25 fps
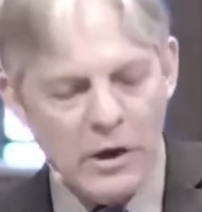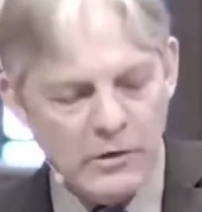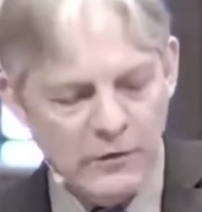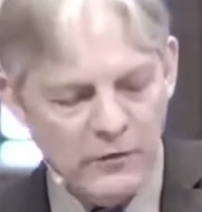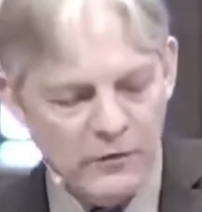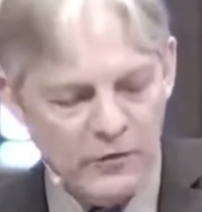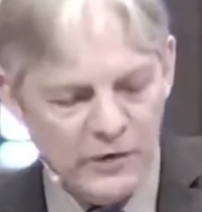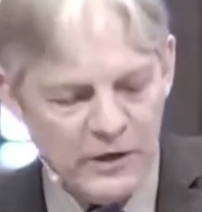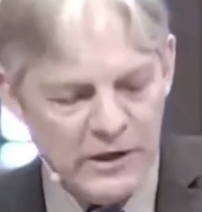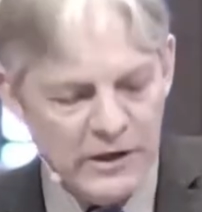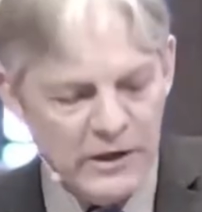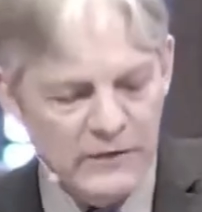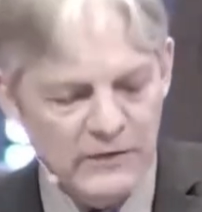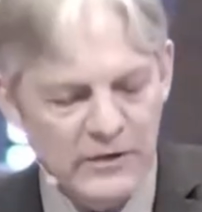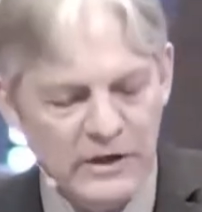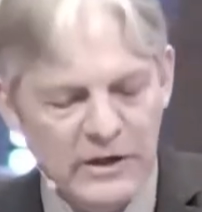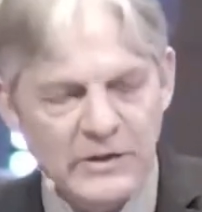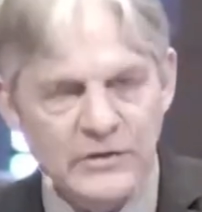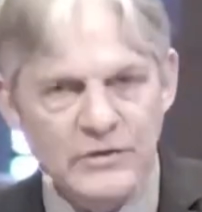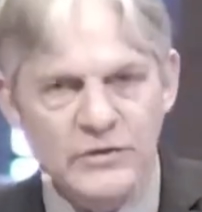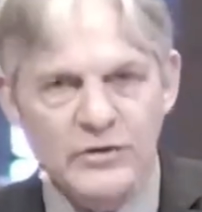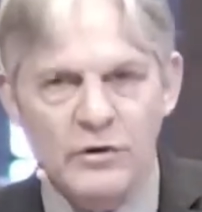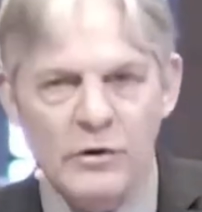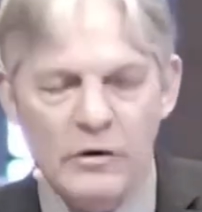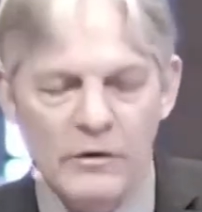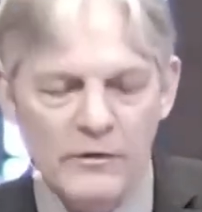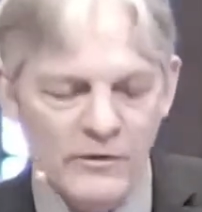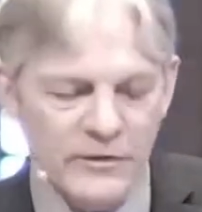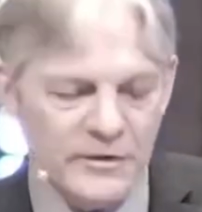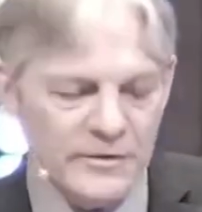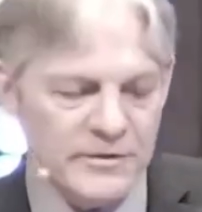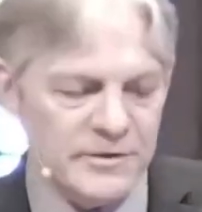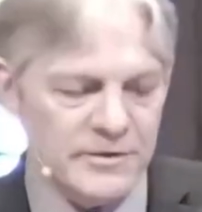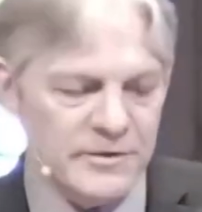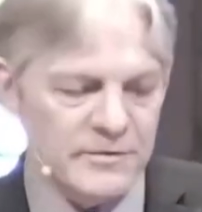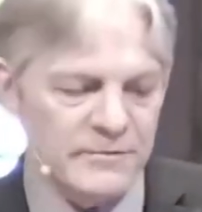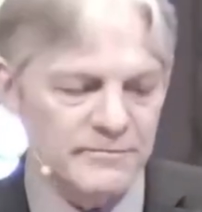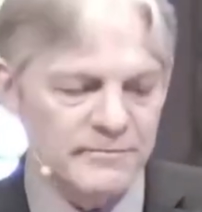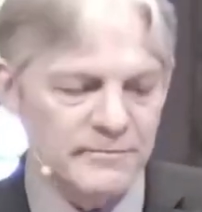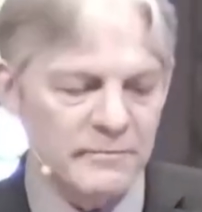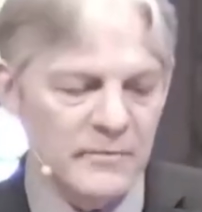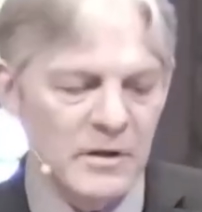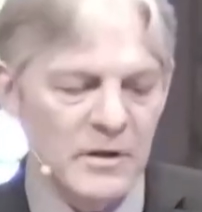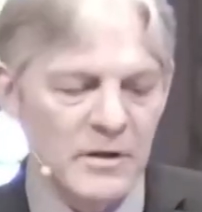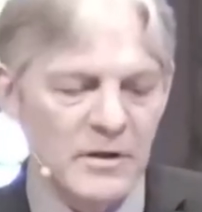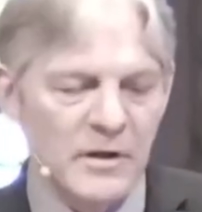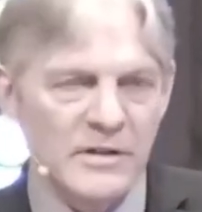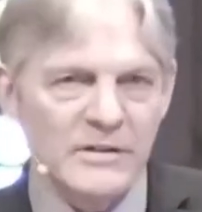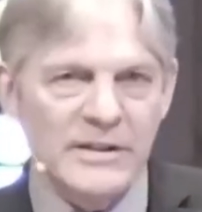unforgiving servants.